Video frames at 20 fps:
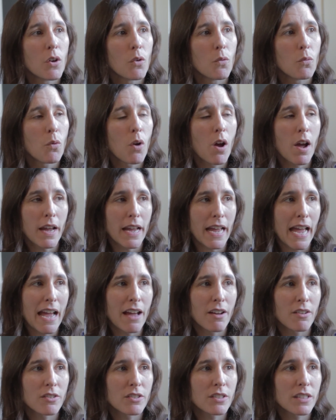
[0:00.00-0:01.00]
work
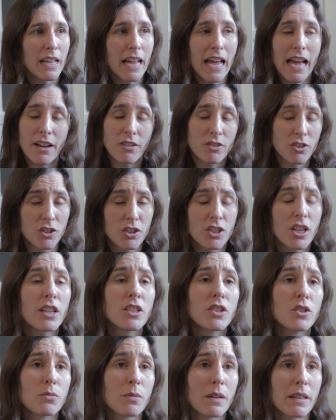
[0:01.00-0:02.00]
out how to
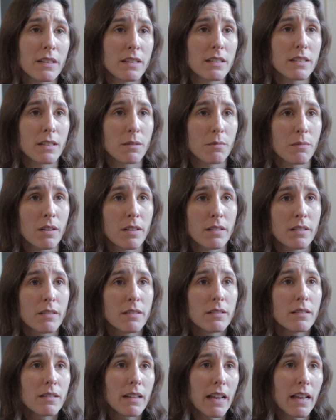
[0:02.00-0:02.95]
judge whether someone